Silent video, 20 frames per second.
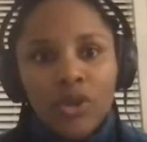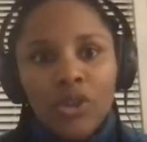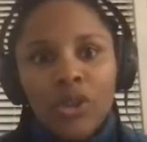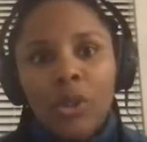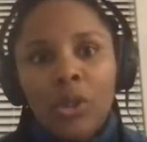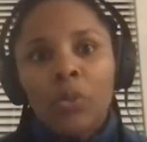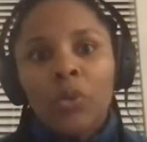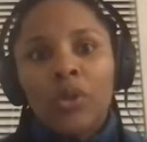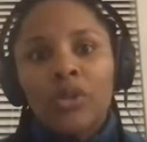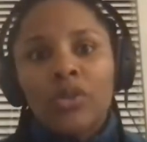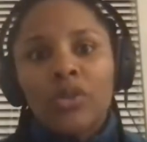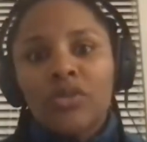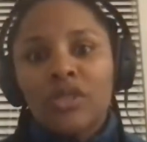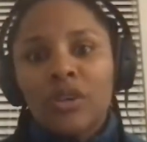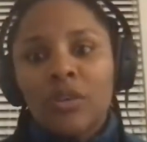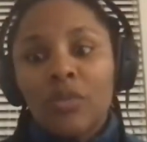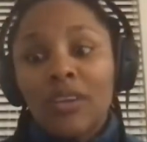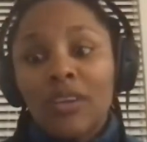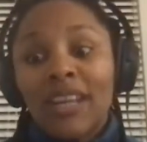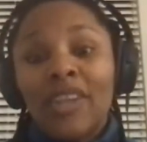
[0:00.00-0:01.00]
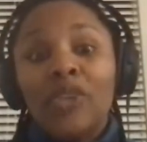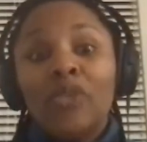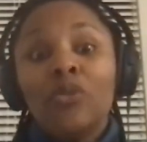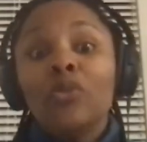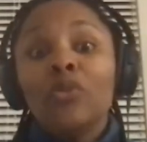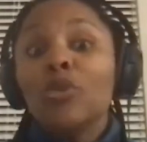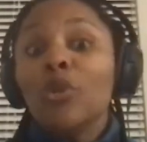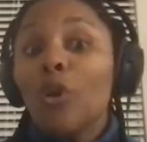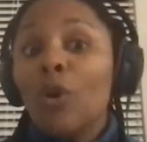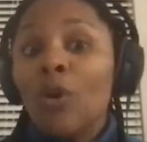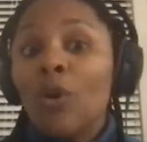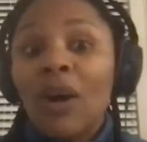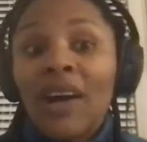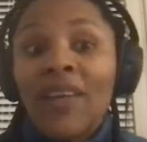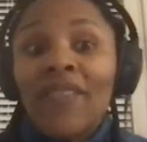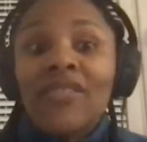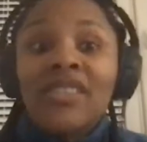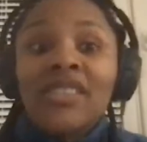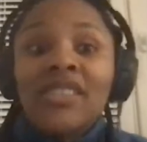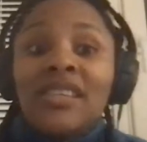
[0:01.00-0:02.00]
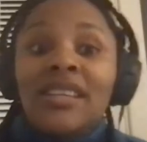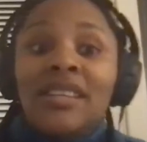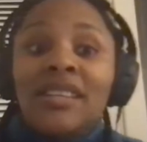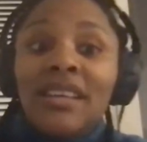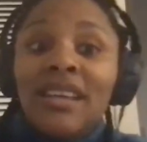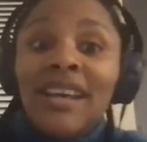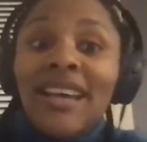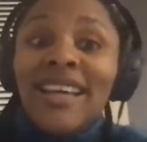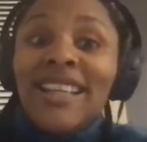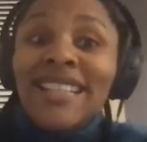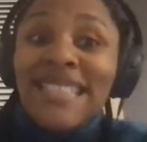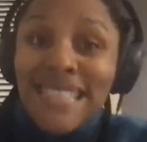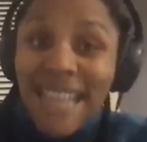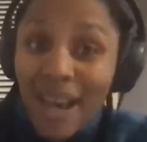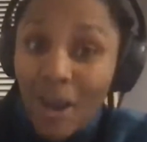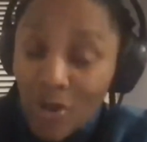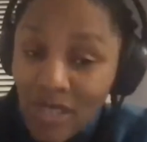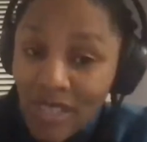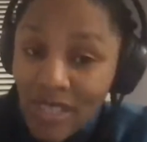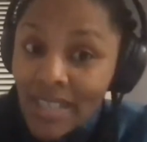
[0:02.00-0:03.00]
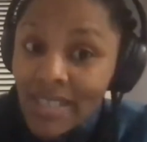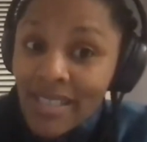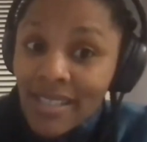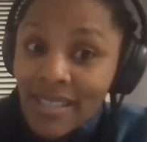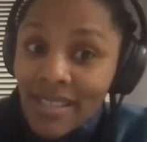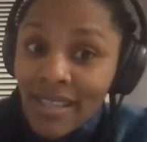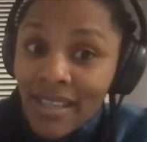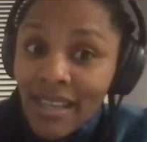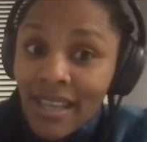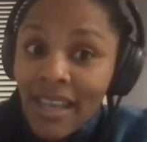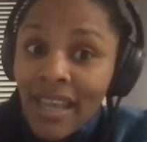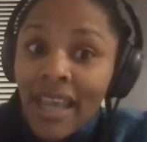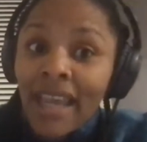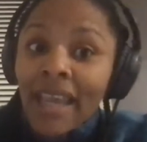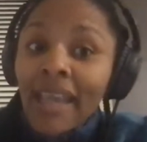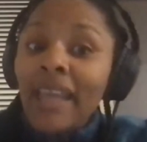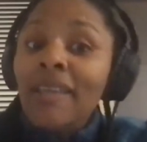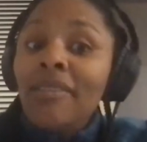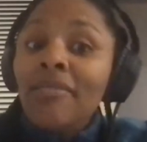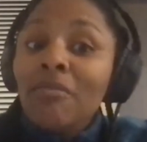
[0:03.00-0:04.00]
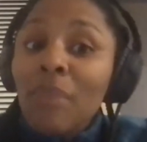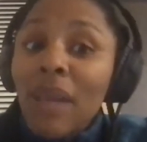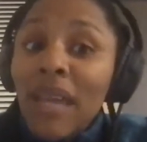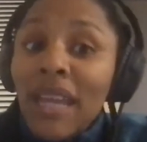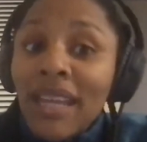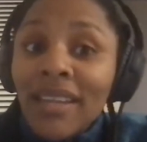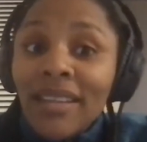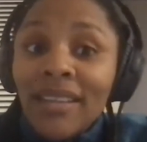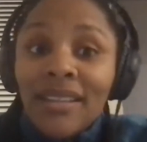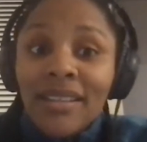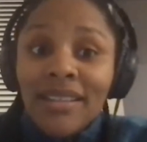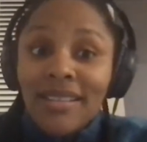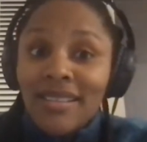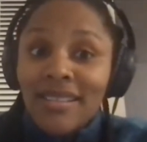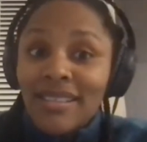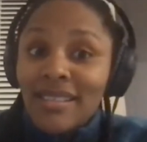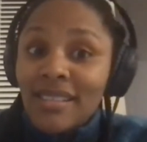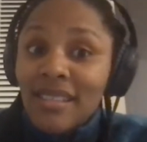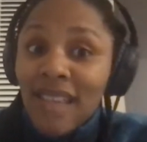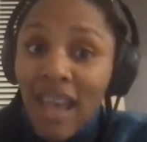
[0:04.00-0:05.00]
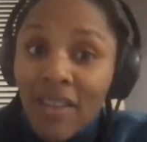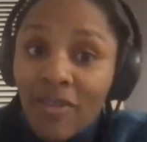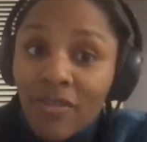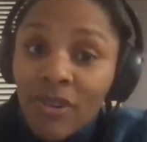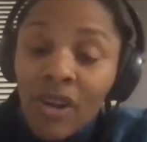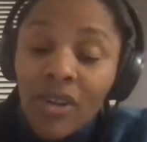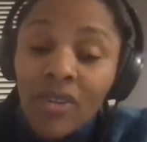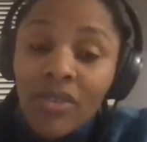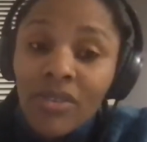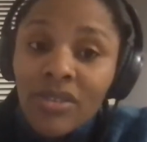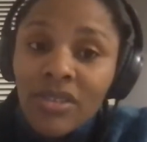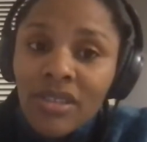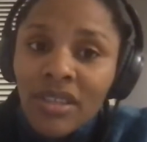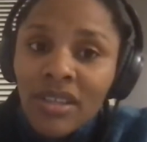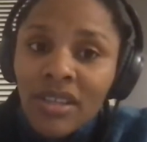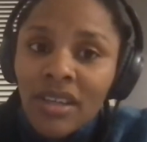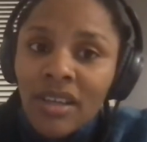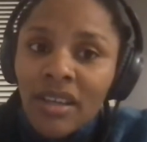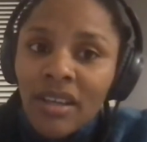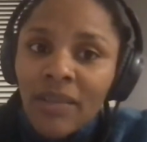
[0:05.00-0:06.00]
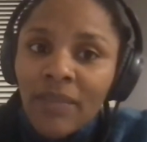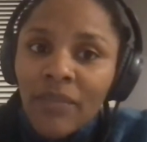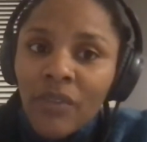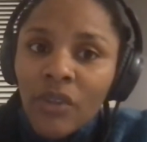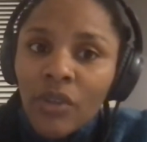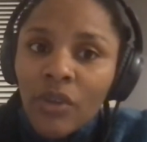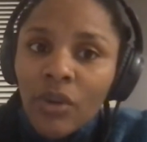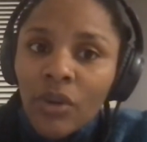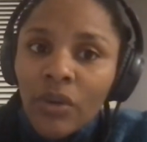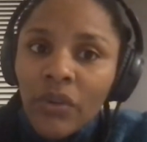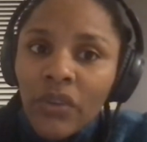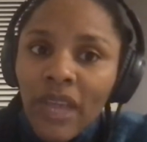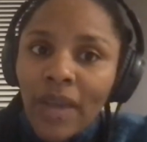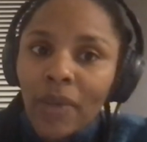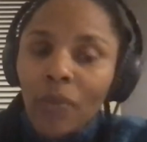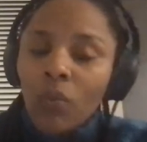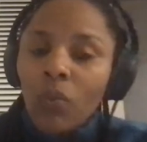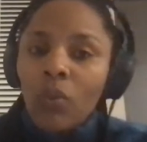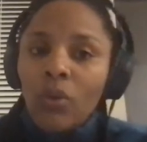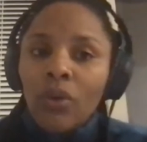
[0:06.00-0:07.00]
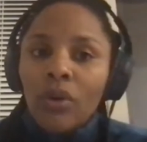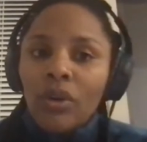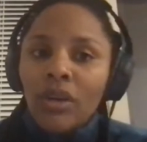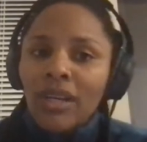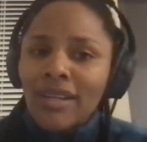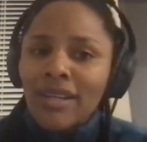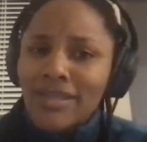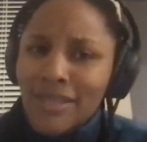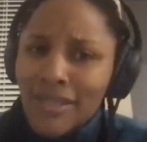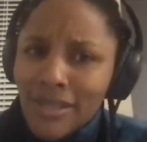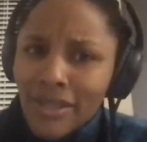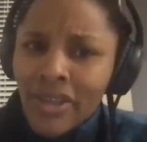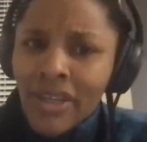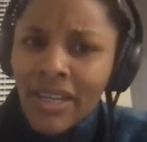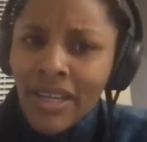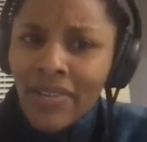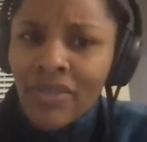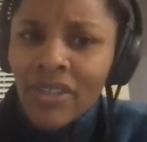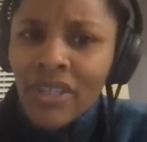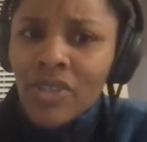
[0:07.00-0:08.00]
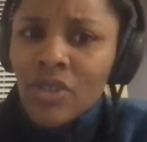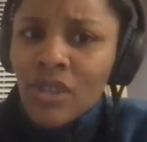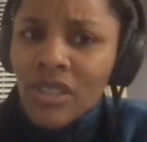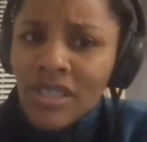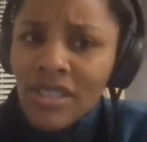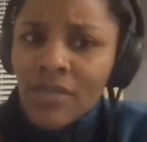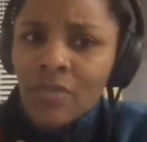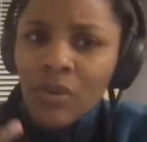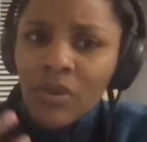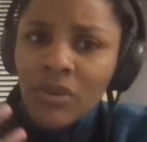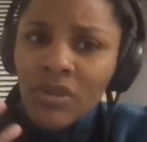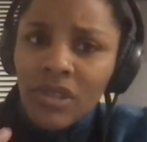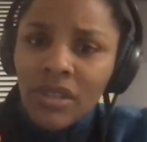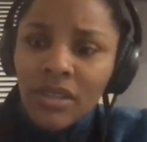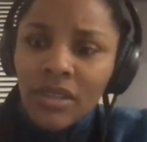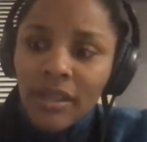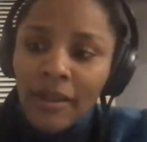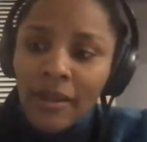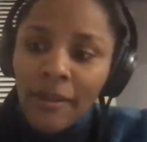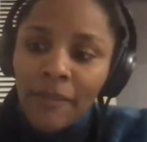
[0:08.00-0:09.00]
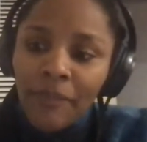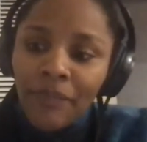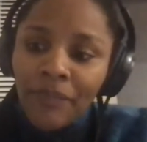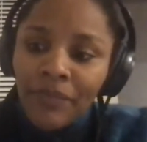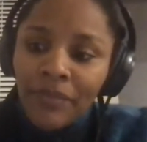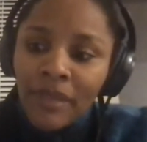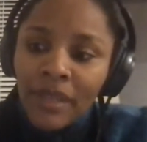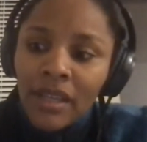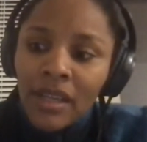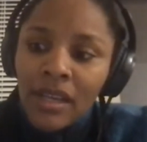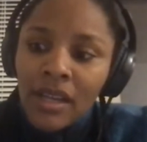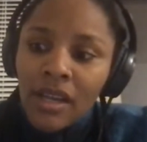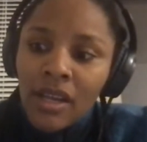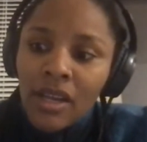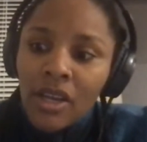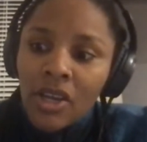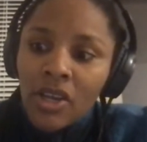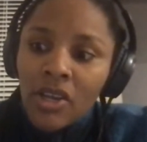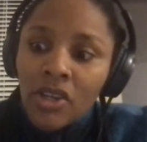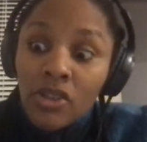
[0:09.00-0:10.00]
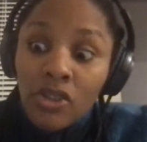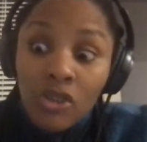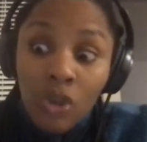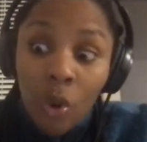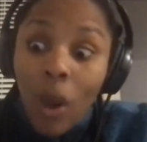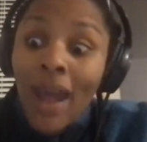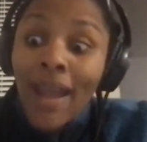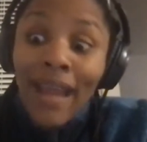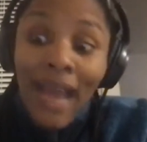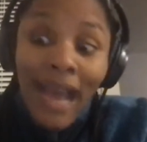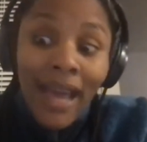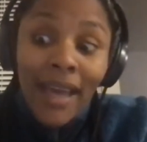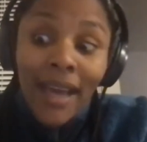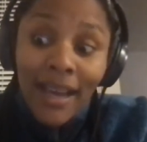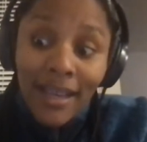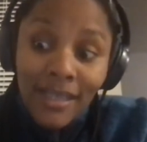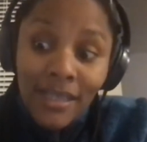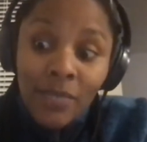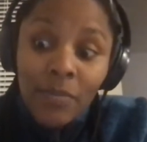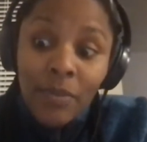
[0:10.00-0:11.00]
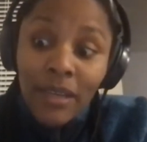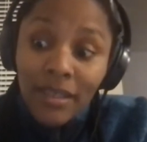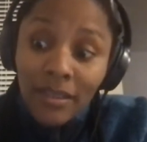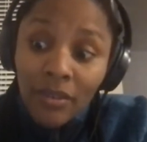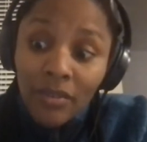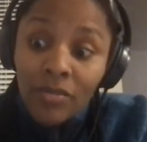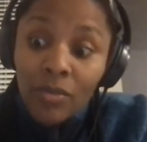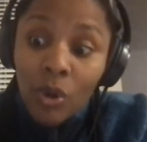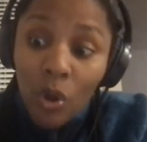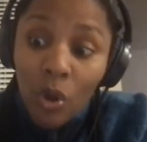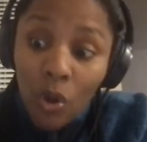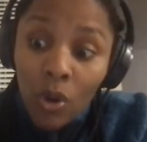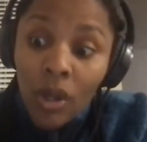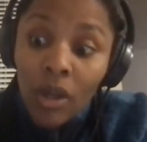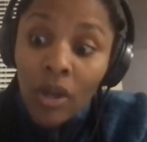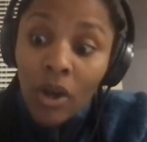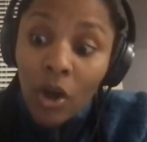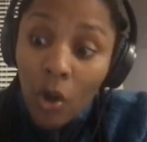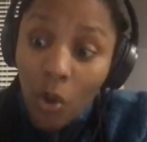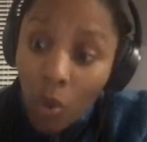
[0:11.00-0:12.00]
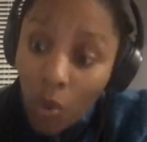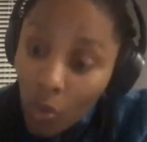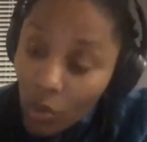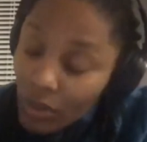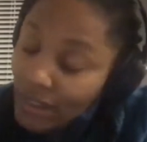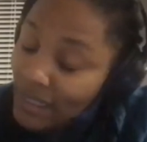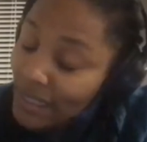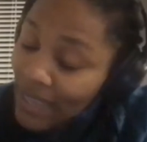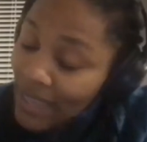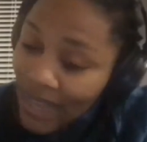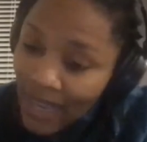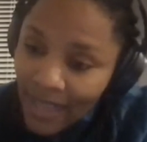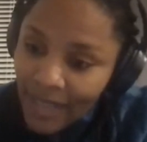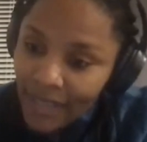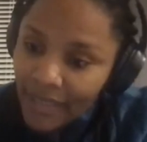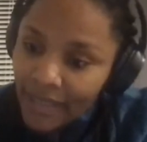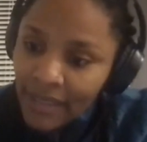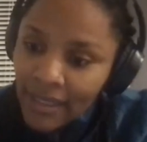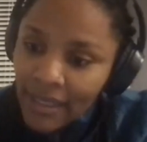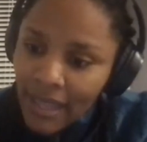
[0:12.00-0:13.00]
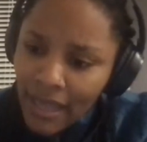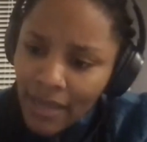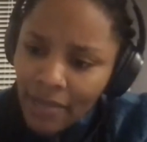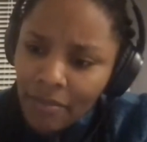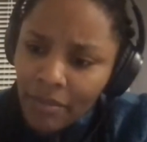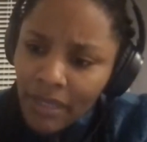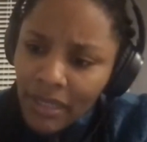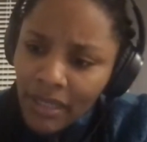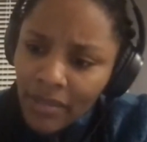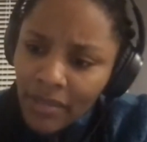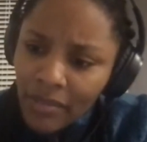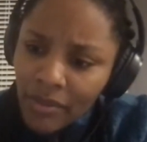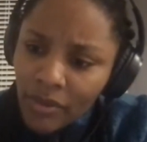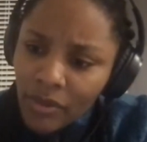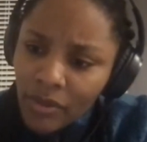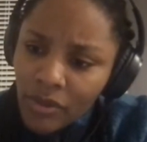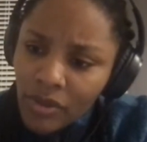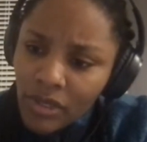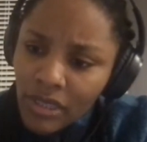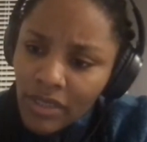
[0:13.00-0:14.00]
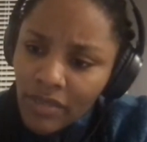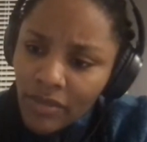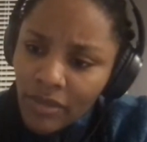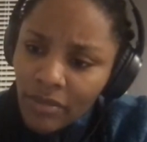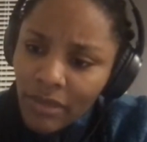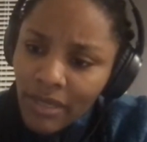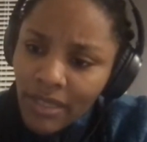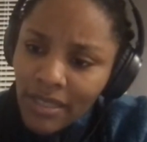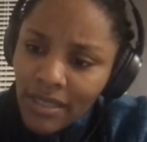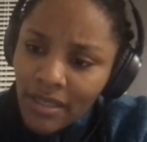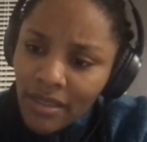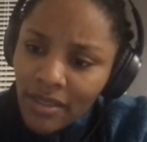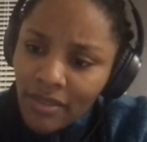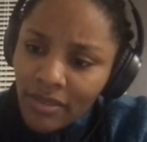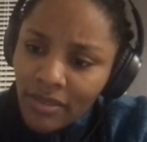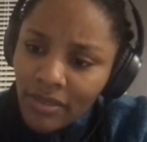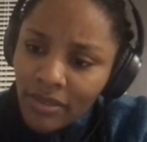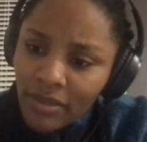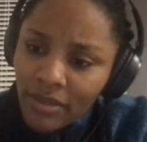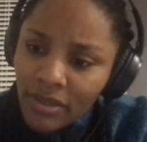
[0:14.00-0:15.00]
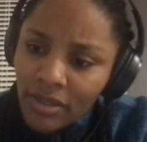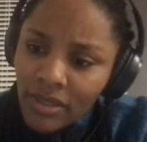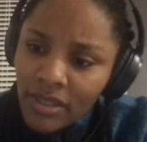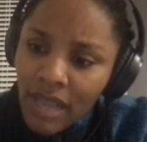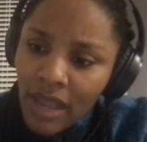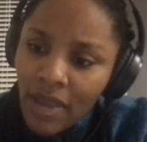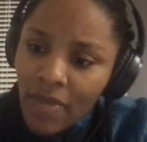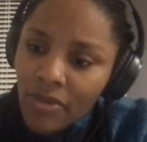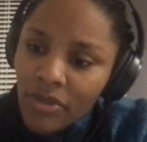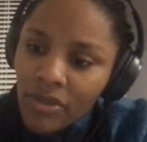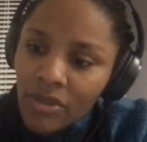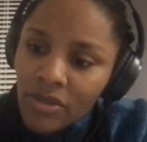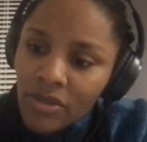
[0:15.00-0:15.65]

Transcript: your work to someone that, you know, I've seen thousands and made several, you know, that were considered and everything. So this person So I spent a whole night not being able to live with myself because I was